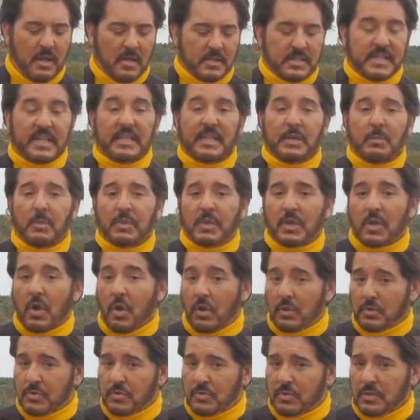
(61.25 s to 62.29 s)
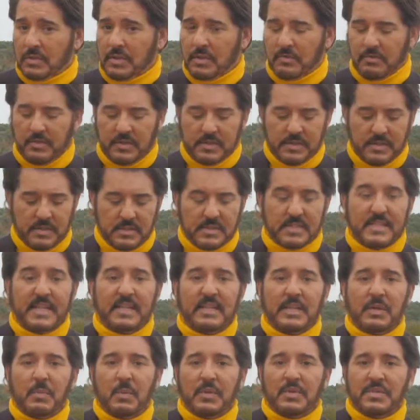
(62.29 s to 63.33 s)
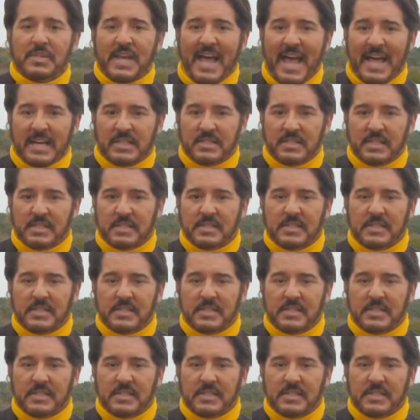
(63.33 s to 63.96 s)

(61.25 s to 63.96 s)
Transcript: dealing with the cultural differences, dealing with taxes,